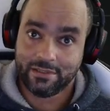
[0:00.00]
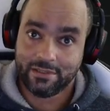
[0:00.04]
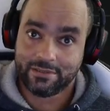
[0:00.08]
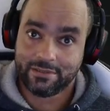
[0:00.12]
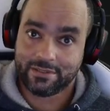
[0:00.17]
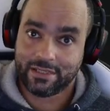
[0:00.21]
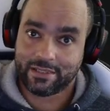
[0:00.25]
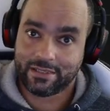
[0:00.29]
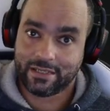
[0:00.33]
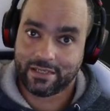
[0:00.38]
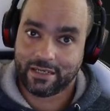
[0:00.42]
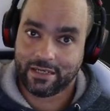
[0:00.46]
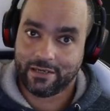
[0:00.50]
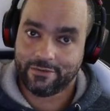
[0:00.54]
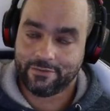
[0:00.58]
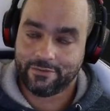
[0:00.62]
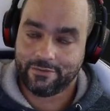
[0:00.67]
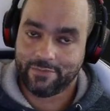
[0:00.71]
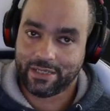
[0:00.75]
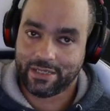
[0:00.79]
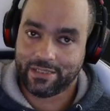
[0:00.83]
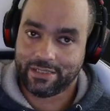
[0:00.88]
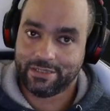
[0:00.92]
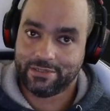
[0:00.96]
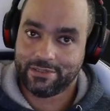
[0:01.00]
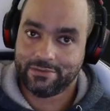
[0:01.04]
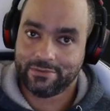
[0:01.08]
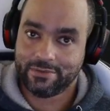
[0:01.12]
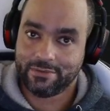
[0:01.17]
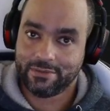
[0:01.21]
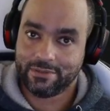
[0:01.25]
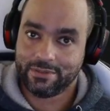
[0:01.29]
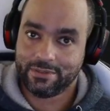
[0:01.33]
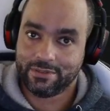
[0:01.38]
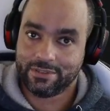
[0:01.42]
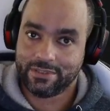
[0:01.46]
take care, everybody.
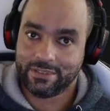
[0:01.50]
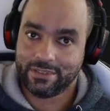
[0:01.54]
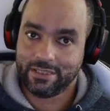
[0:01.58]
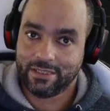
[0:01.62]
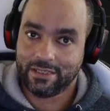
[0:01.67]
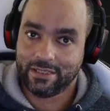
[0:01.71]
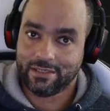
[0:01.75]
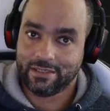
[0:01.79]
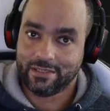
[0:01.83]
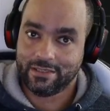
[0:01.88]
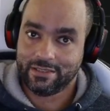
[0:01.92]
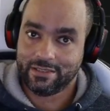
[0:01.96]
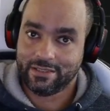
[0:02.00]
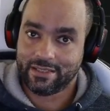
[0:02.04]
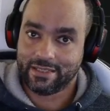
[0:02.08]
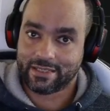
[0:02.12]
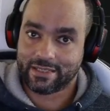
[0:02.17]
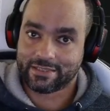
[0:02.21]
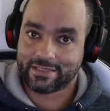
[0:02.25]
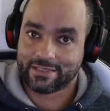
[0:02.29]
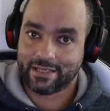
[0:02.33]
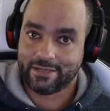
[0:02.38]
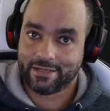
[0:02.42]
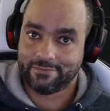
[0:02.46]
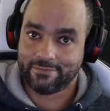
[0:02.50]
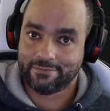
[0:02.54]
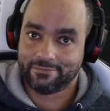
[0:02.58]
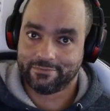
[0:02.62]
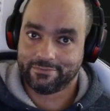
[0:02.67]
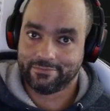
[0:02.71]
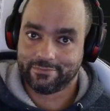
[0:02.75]
See you next time.